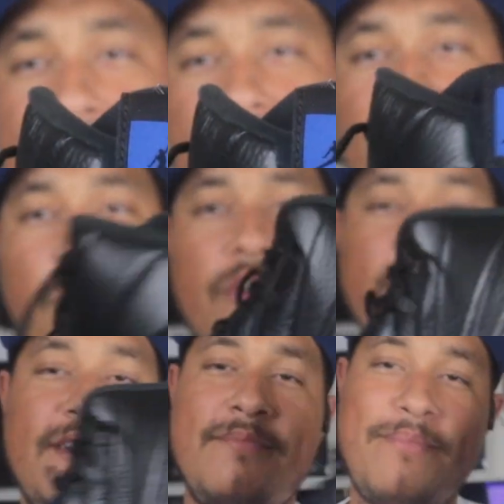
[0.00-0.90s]
Got the
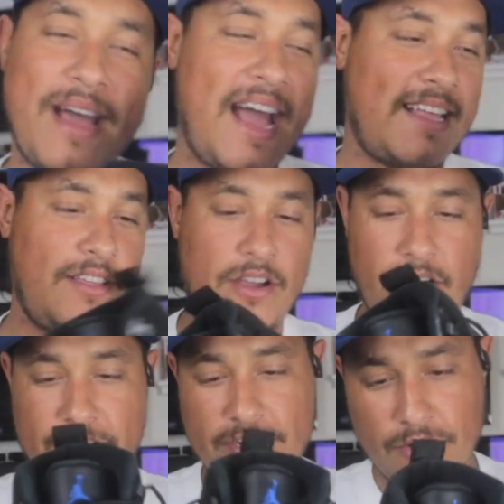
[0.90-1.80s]
Jordan in the back, you
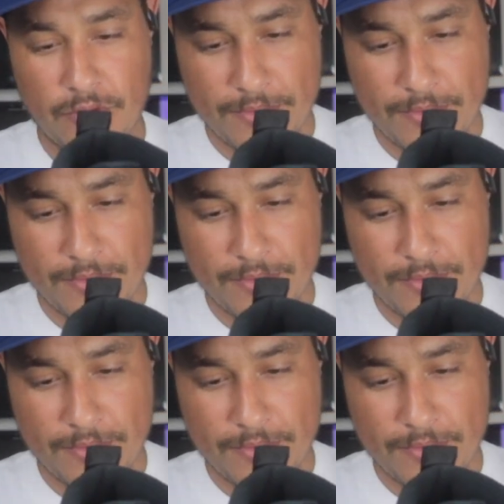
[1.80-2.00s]
already know,